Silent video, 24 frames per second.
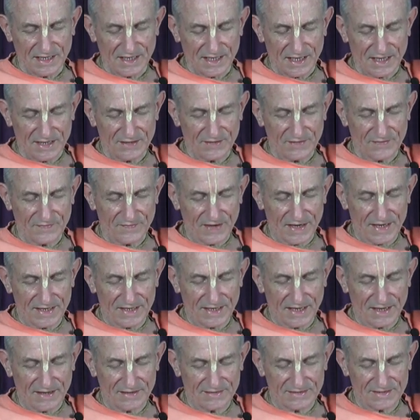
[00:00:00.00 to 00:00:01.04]
and you
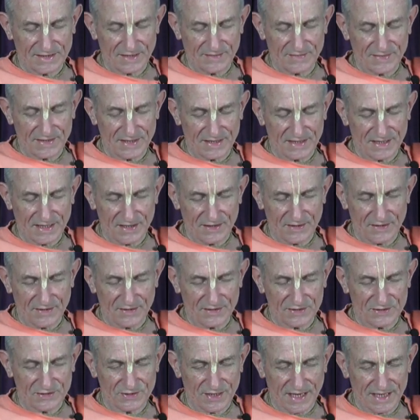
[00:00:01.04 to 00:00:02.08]
find out something that
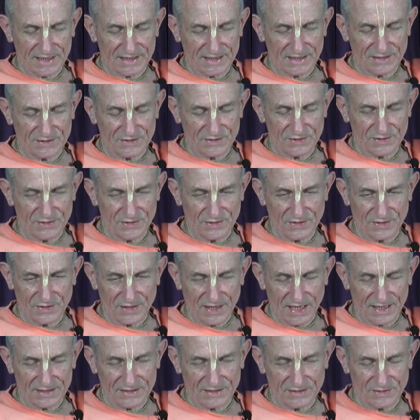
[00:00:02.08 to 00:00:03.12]
you're attracted to do, you
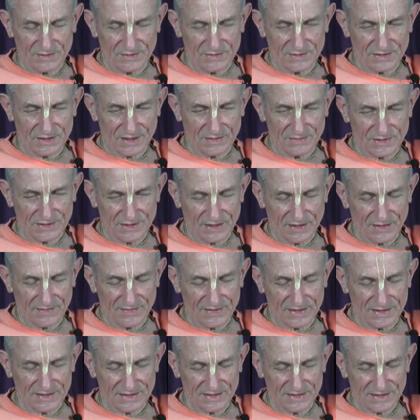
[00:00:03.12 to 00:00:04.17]
like to do some
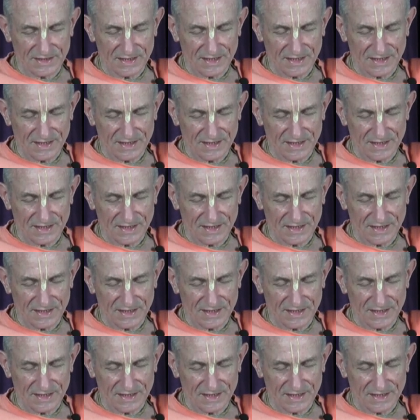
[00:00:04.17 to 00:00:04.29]
service,